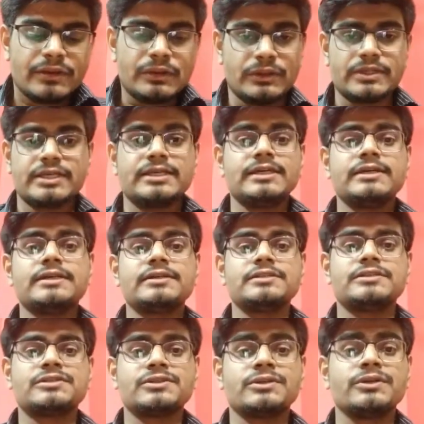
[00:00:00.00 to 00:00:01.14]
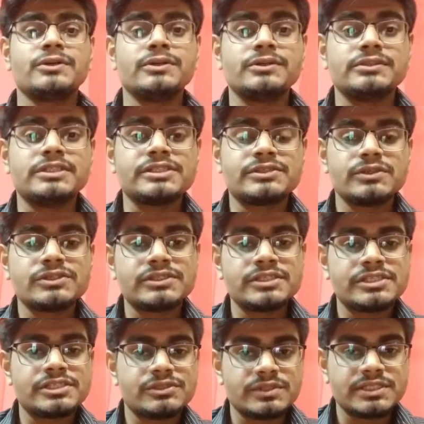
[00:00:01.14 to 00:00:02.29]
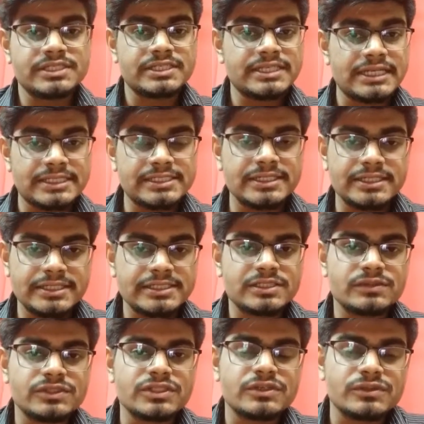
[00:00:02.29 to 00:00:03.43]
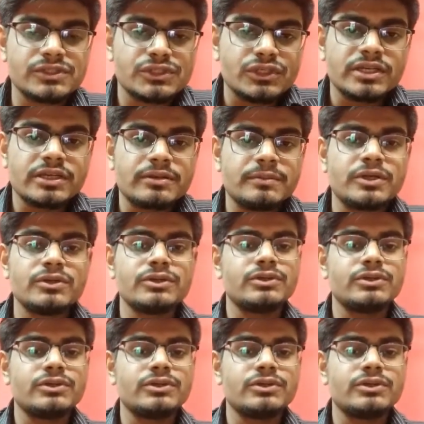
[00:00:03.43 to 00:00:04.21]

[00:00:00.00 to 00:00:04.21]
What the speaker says: Okay, so this was the situation reaction test which I was talking about.